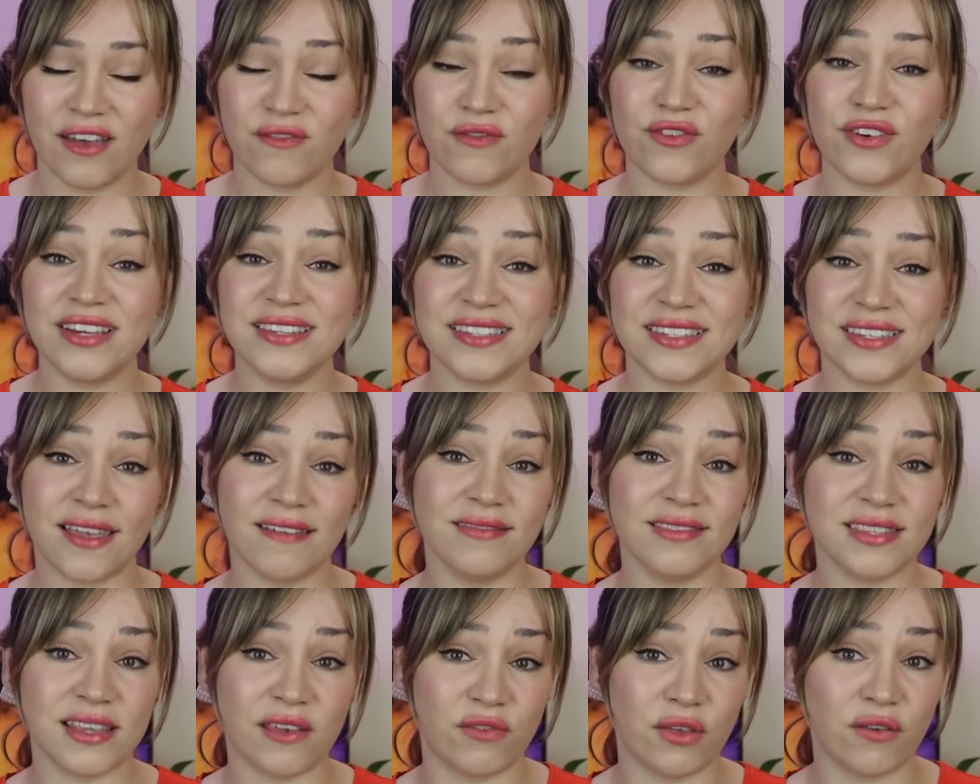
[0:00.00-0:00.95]
For
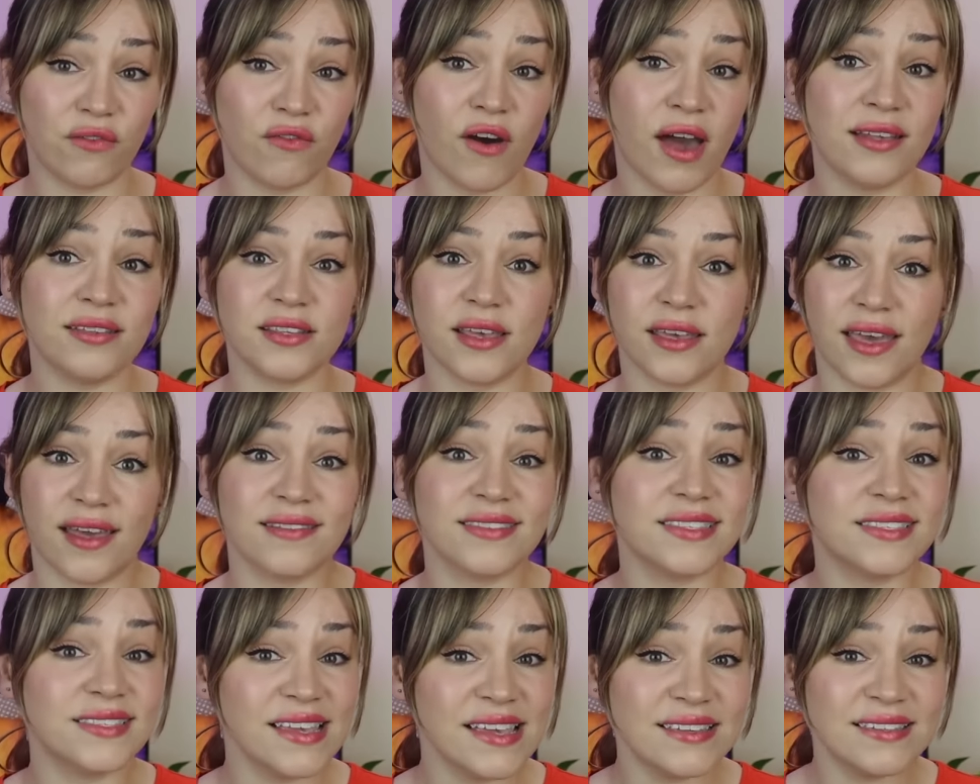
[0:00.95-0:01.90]
instance, if you find her
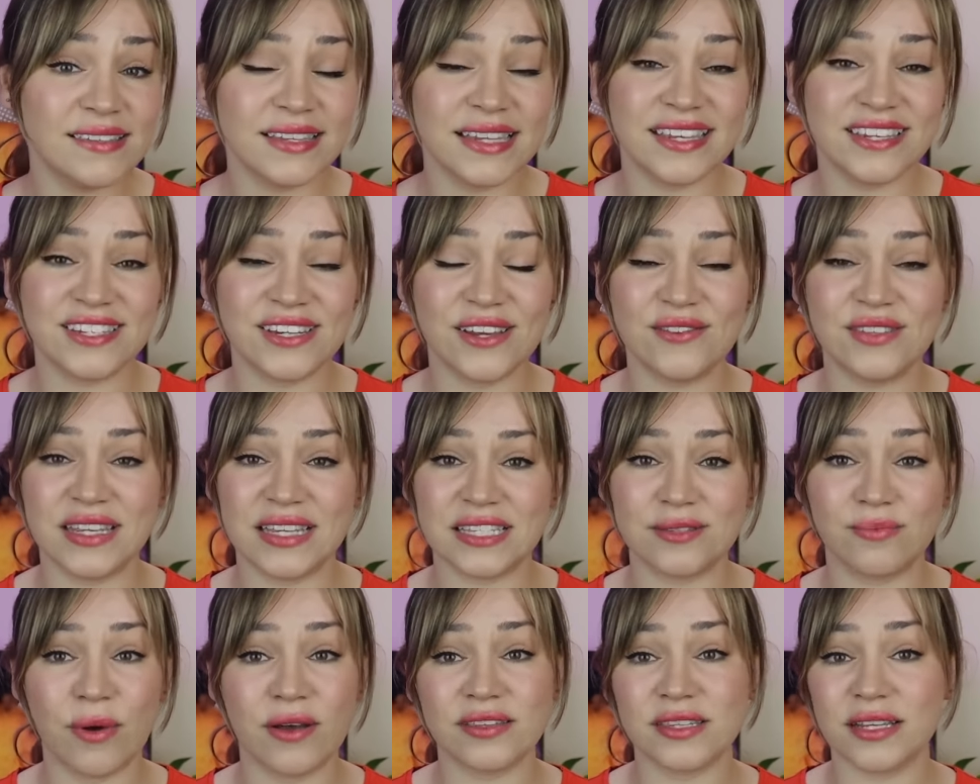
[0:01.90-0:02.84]
consistently choosing
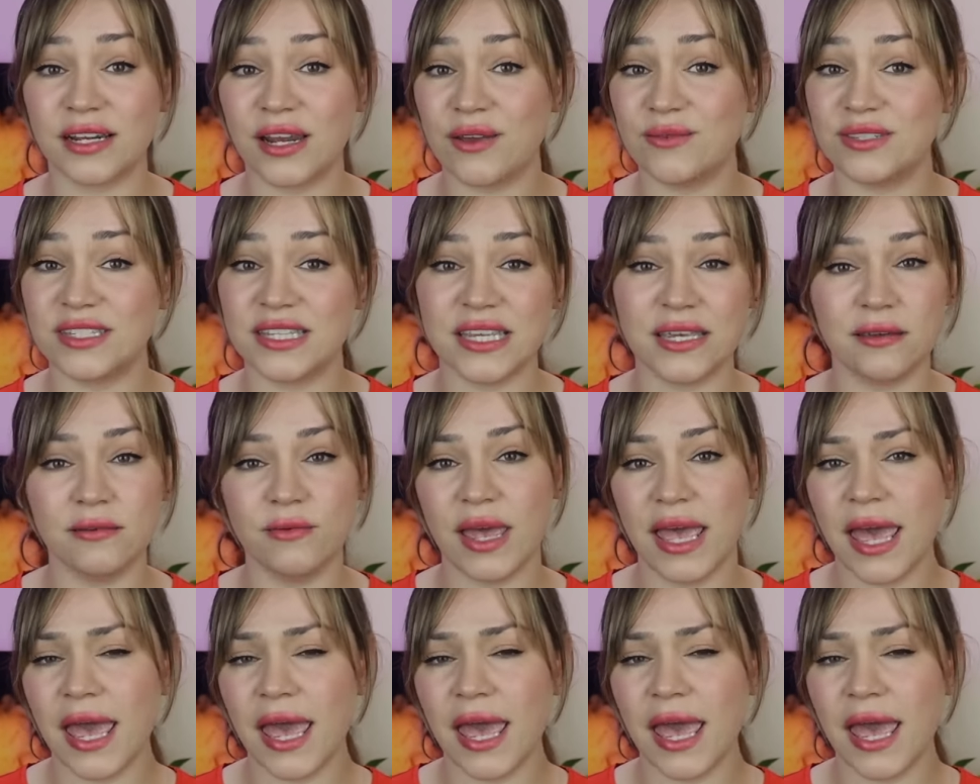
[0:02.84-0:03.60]
spots close to you,